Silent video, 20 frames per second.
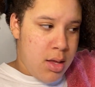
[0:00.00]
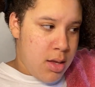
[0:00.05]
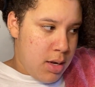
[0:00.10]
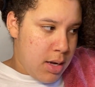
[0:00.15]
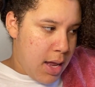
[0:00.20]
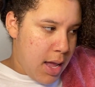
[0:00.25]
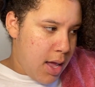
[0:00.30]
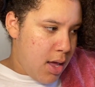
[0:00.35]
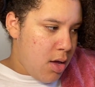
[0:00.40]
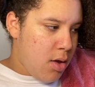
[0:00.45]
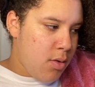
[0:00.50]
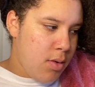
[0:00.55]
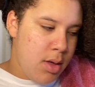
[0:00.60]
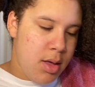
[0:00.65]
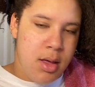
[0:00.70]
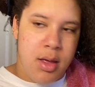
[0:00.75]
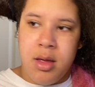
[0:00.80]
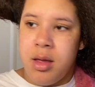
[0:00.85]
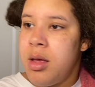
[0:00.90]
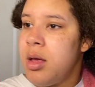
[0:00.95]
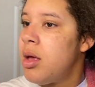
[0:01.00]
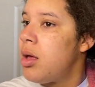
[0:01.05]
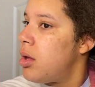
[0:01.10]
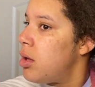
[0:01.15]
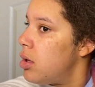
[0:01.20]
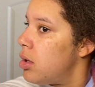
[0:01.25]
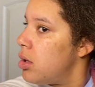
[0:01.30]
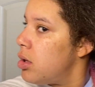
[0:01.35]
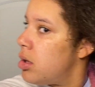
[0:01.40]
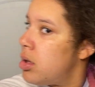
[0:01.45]
Now
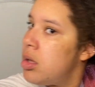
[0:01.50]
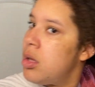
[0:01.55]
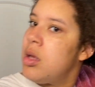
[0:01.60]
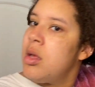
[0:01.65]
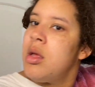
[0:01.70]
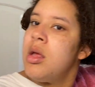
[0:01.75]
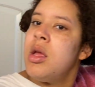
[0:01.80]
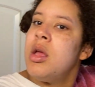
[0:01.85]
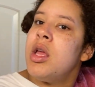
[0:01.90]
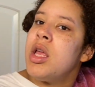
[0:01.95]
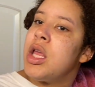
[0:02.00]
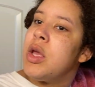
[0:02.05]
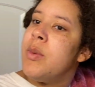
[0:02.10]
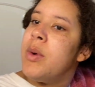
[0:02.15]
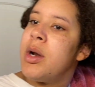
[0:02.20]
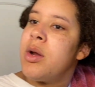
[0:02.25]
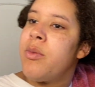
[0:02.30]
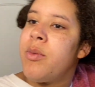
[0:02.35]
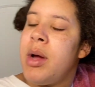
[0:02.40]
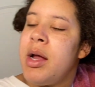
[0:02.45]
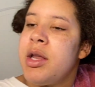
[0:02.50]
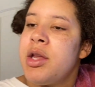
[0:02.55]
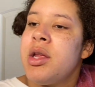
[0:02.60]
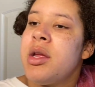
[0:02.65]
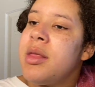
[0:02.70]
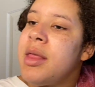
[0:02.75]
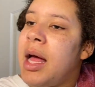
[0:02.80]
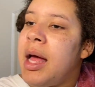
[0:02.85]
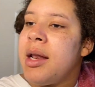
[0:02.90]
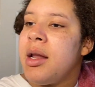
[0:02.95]
you want to
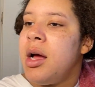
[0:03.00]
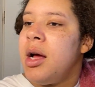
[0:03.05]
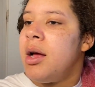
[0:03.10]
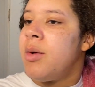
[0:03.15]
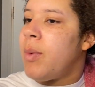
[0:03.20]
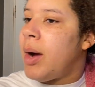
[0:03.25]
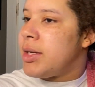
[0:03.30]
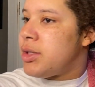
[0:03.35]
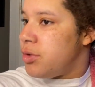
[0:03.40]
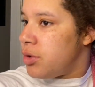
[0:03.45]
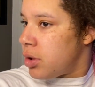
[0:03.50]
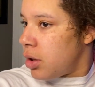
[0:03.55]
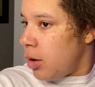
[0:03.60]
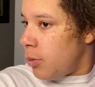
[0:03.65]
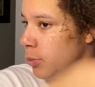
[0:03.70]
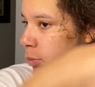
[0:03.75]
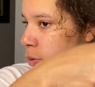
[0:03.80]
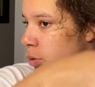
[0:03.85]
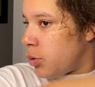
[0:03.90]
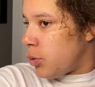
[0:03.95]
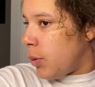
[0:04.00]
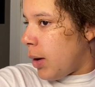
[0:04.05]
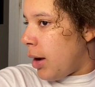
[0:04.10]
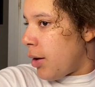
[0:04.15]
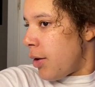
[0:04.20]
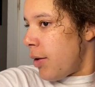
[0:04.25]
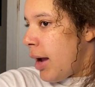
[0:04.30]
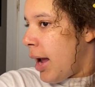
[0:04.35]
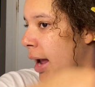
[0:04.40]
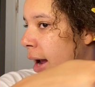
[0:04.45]
run that wide tooth comb
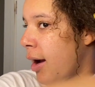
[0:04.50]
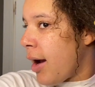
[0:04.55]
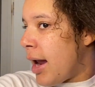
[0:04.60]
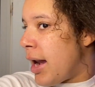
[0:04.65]
throughout your hair,